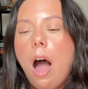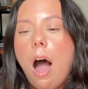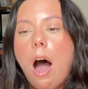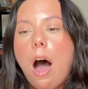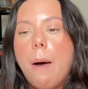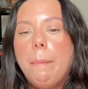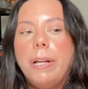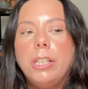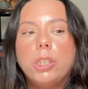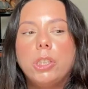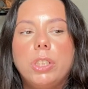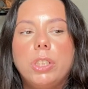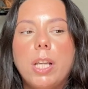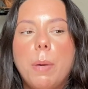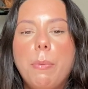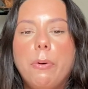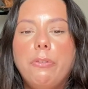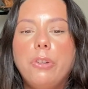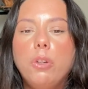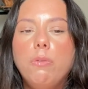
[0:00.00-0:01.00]
Um,
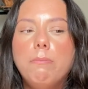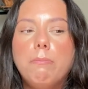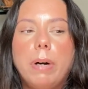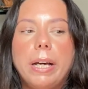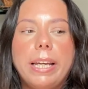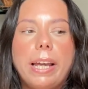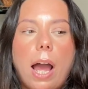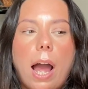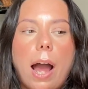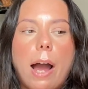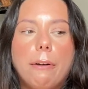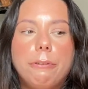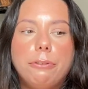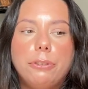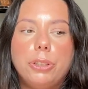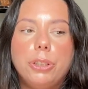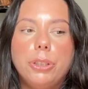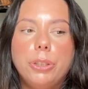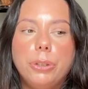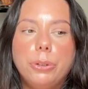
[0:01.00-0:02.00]
some of you might
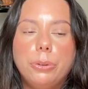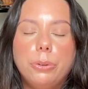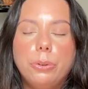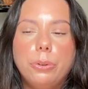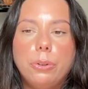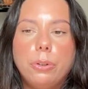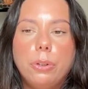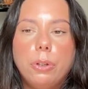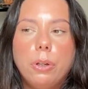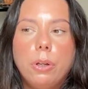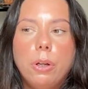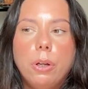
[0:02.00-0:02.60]
have to